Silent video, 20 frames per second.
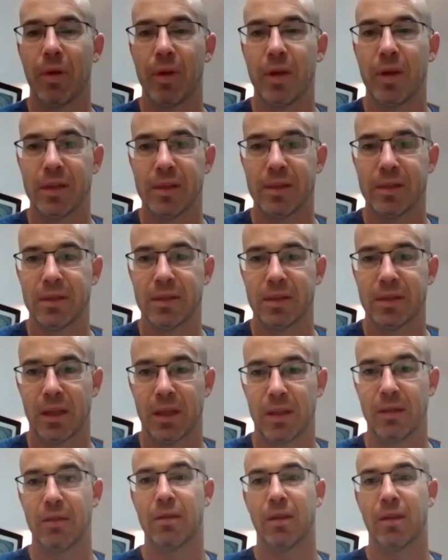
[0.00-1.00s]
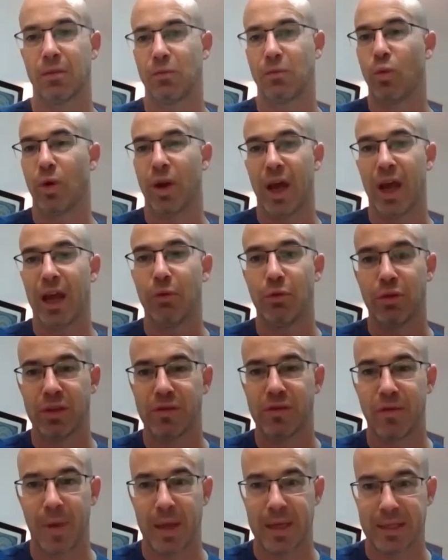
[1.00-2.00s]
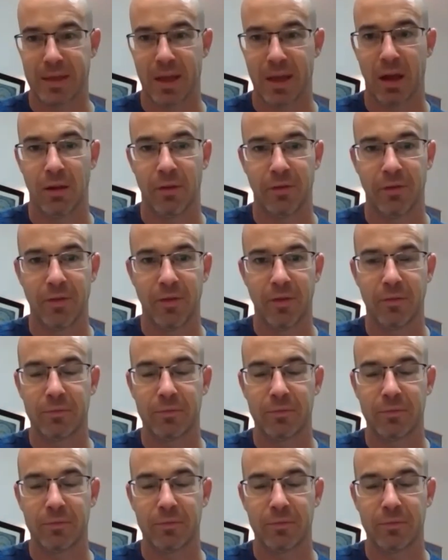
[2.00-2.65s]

is that what I use for myself